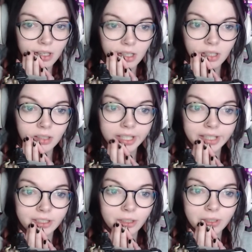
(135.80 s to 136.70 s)
Oh, okay,
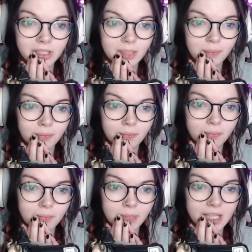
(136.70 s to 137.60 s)
no, it's
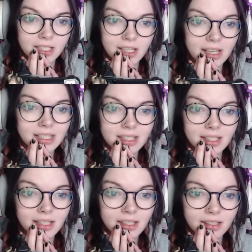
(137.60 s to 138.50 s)
P T S
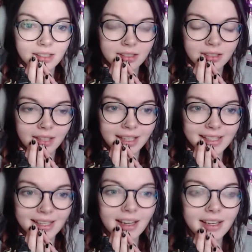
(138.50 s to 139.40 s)
D,
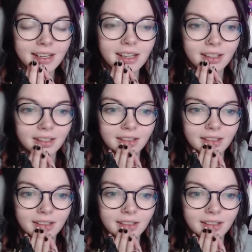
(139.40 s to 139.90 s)
anxiety,